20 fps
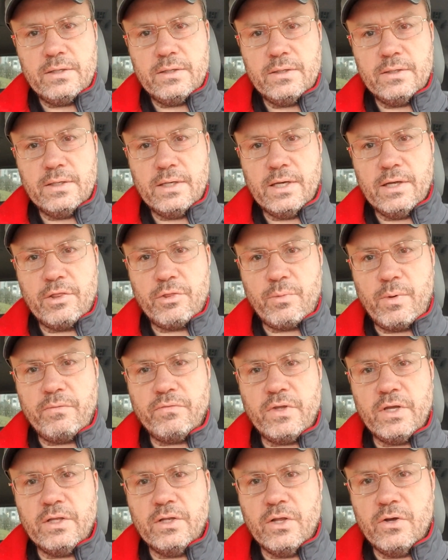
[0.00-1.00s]

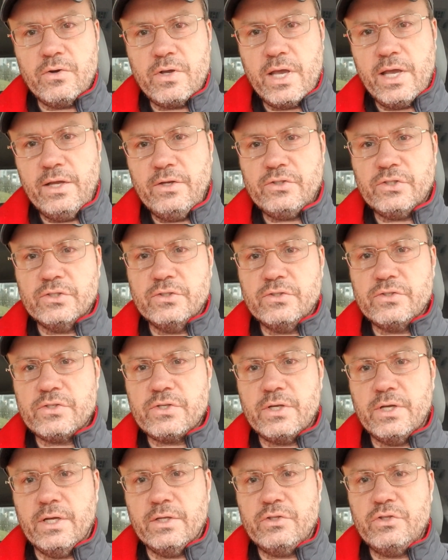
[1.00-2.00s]
thrifting locations,
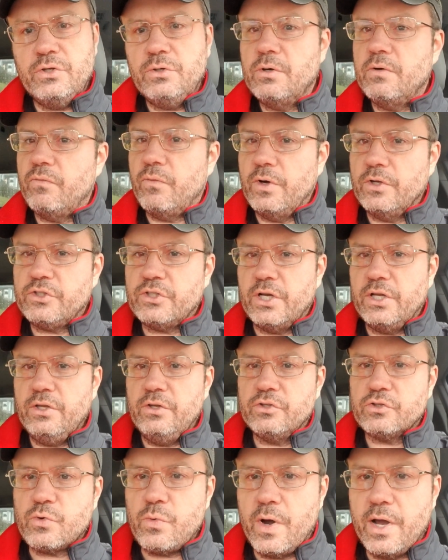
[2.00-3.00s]
2 of which I
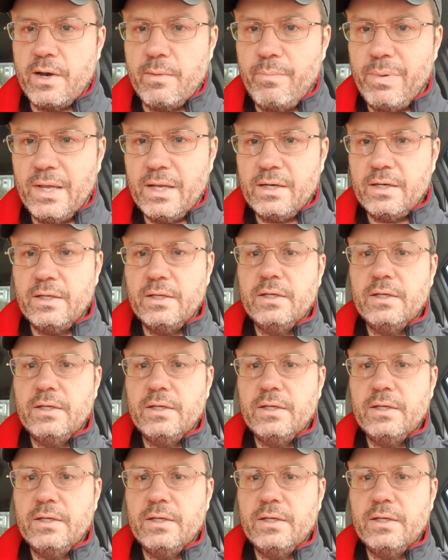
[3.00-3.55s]
use quite a bit,